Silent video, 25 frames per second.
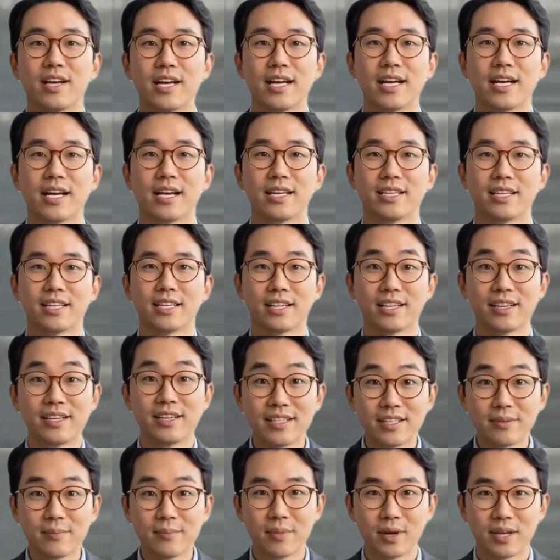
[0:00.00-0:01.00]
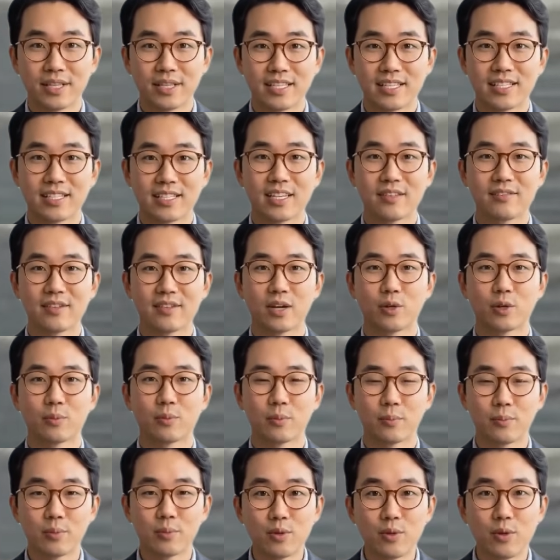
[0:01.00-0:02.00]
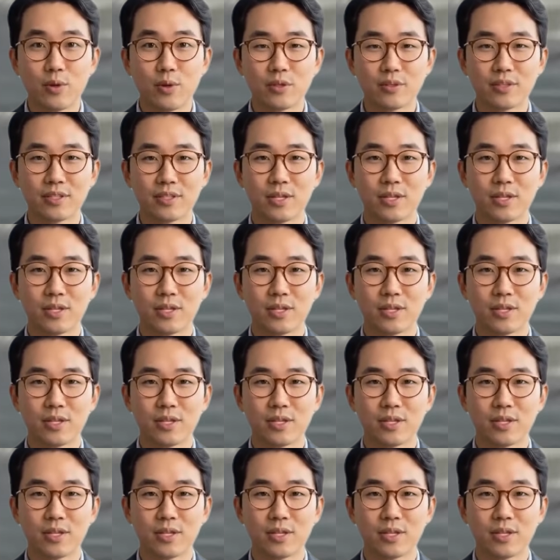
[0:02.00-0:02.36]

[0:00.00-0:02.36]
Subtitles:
to intercept their primary armored thrust.